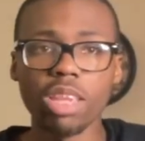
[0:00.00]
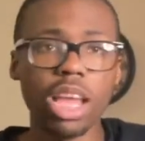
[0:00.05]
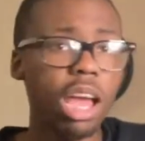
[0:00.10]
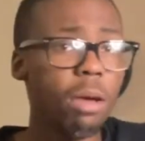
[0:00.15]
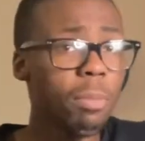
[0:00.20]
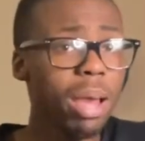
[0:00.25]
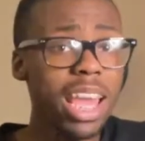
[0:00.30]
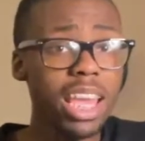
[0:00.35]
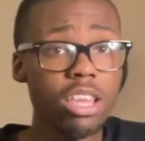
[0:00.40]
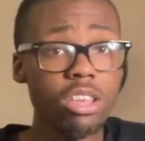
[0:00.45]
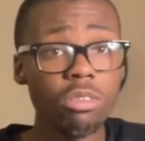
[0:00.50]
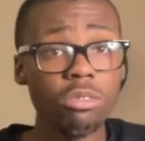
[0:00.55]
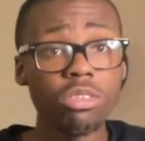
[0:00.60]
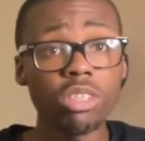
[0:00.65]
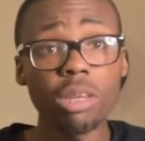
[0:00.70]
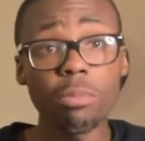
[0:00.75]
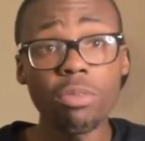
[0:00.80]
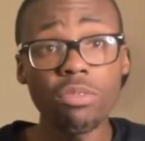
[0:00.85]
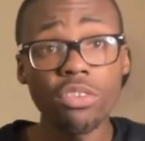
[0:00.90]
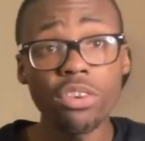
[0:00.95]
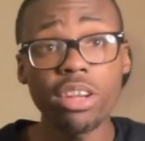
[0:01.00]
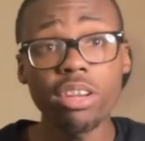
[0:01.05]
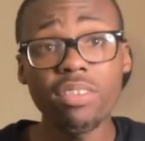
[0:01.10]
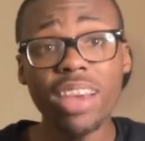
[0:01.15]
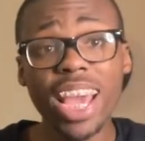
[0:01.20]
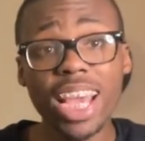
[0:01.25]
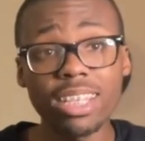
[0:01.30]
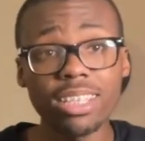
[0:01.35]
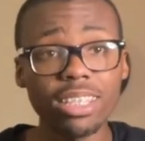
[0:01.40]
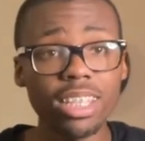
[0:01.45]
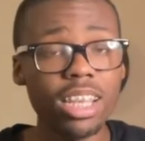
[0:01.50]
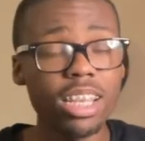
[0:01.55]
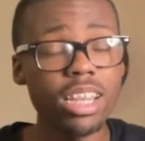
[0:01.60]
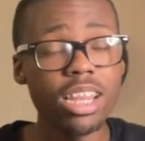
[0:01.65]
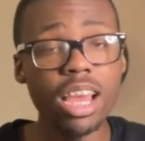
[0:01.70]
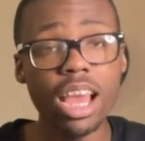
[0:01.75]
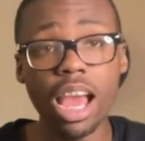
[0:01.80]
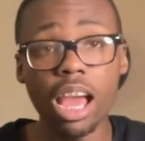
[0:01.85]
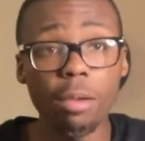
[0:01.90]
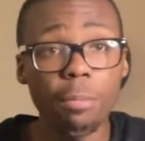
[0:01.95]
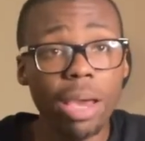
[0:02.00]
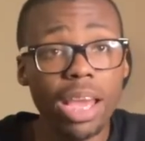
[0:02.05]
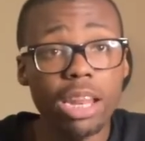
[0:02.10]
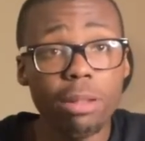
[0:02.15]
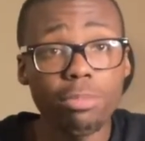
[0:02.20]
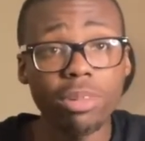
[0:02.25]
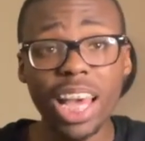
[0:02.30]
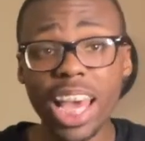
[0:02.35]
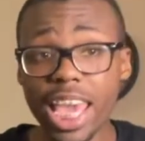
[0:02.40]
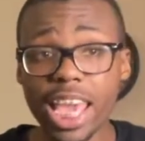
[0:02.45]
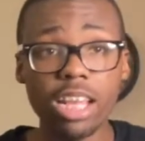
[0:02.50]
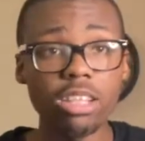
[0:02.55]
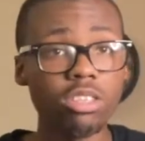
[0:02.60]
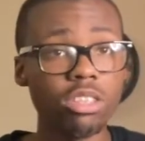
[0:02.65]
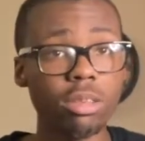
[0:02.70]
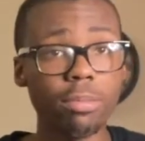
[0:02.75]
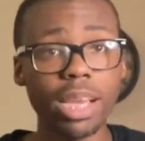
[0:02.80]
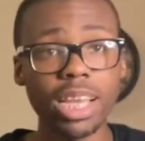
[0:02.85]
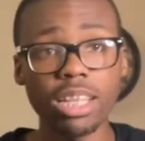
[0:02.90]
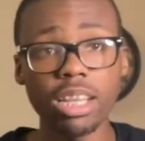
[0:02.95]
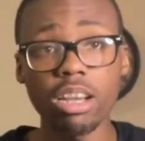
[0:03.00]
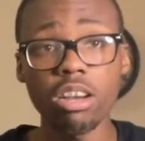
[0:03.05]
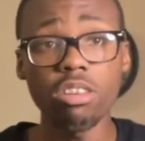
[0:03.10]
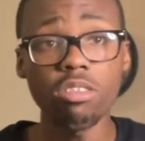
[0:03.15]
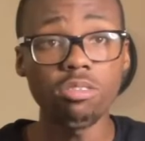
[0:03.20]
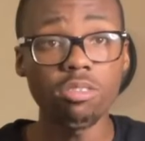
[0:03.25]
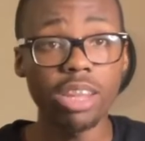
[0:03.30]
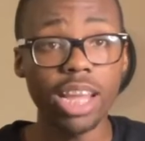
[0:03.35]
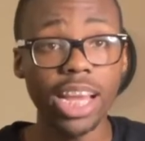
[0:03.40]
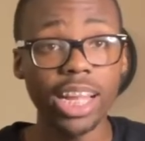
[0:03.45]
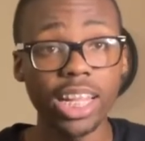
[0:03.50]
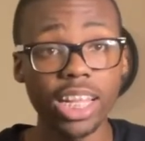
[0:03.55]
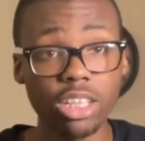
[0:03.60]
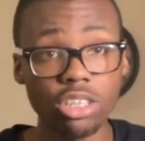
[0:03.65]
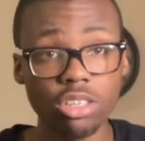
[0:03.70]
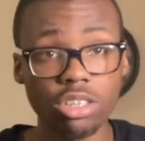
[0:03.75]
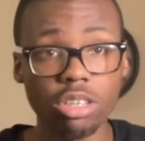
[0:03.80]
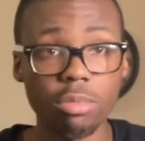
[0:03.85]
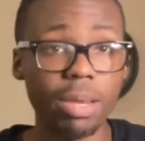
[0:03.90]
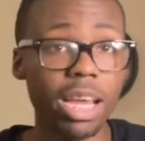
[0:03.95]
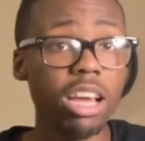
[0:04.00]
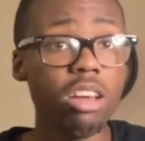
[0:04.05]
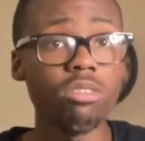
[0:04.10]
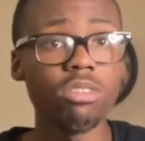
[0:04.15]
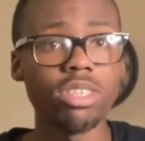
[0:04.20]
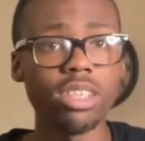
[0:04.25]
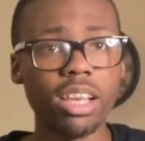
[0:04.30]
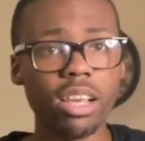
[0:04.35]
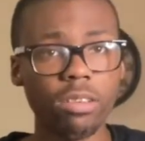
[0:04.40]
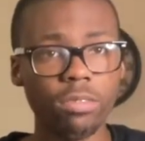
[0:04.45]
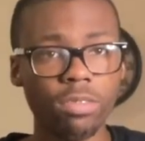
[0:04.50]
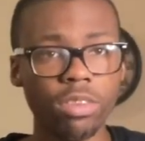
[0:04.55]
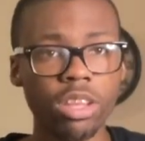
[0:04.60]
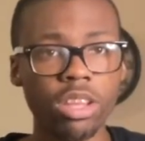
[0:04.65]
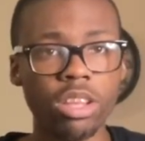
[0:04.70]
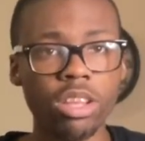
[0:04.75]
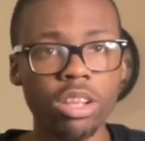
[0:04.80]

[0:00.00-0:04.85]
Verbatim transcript: I might use some of your advice and I might apply it to my own knowledge, to my own self.